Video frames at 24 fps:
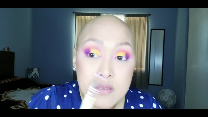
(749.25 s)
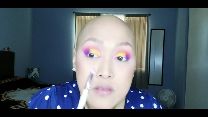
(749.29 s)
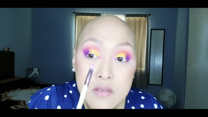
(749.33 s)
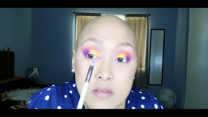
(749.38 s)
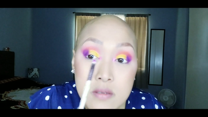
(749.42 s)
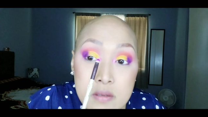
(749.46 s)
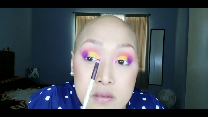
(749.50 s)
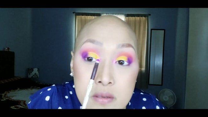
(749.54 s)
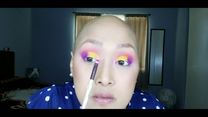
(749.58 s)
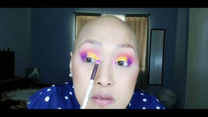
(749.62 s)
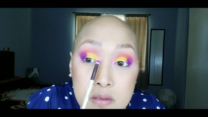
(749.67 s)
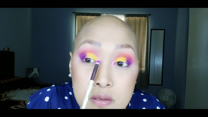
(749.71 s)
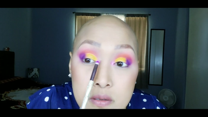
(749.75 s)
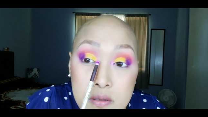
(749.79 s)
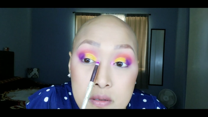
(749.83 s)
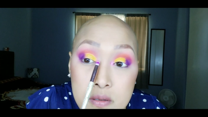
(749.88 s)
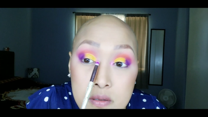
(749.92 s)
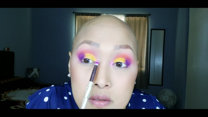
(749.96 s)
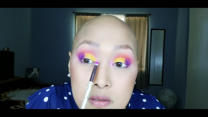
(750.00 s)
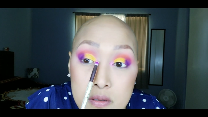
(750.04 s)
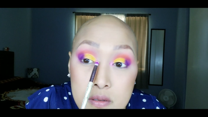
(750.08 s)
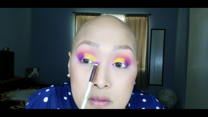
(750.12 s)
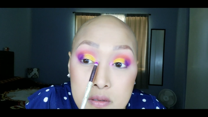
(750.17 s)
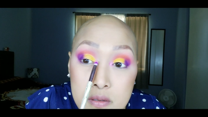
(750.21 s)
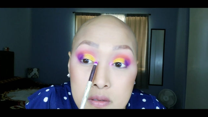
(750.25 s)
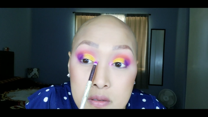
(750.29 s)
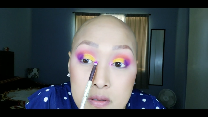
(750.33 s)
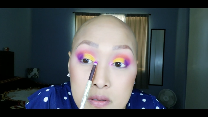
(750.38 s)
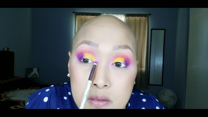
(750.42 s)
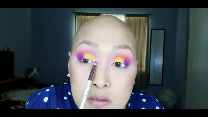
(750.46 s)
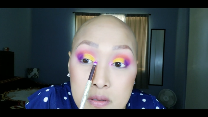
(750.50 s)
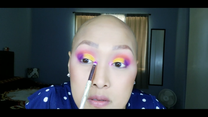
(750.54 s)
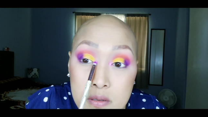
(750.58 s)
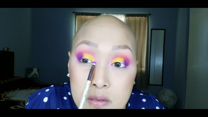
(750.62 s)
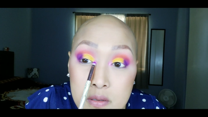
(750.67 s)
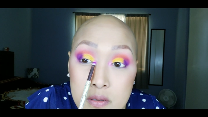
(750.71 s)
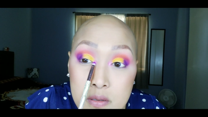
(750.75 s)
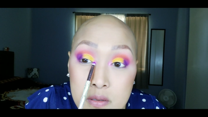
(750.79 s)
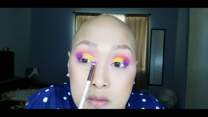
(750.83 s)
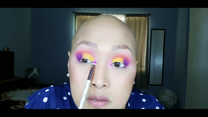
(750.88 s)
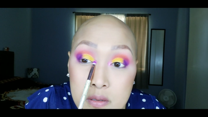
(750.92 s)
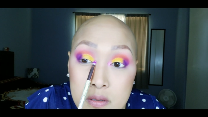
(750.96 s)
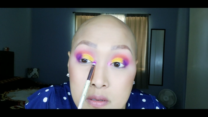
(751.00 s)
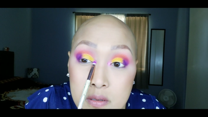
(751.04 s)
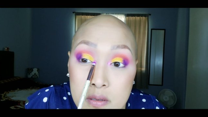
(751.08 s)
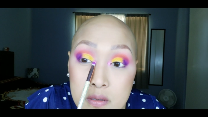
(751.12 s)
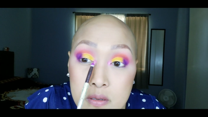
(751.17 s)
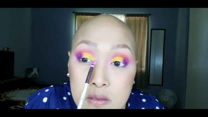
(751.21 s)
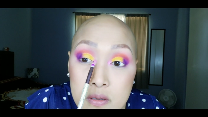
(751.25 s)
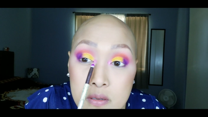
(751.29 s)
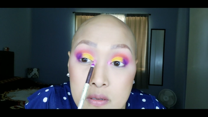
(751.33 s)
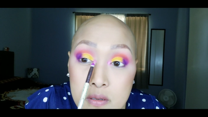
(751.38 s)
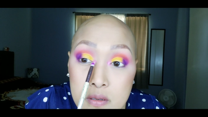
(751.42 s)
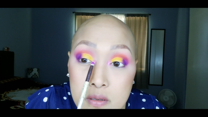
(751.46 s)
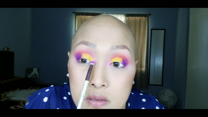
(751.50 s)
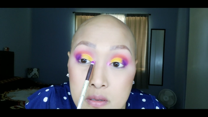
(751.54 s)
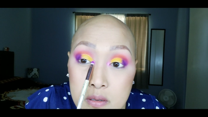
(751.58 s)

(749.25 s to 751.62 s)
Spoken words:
(no one is talking)